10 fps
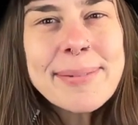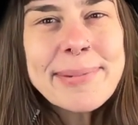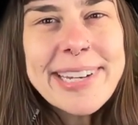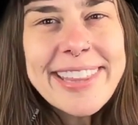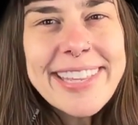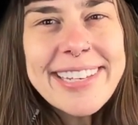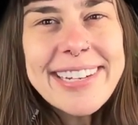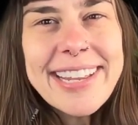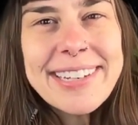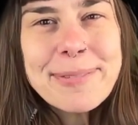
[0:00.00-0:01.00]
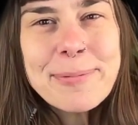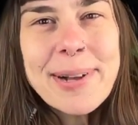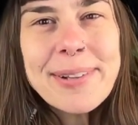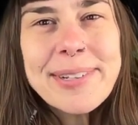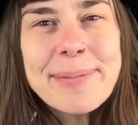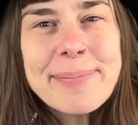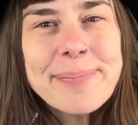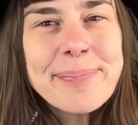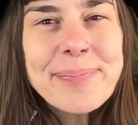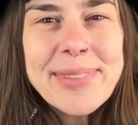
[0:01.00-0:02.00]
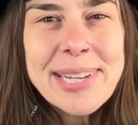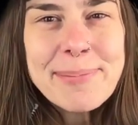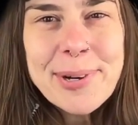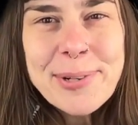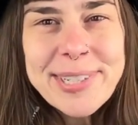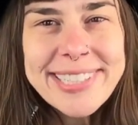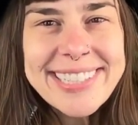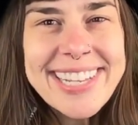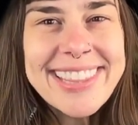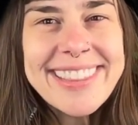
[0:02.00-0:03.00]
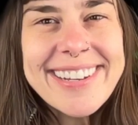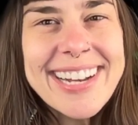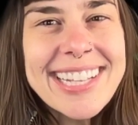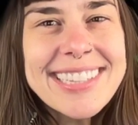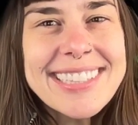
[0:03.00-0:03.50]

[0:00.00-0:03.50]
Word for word: Breathe in and welcome the emotions and thoughts.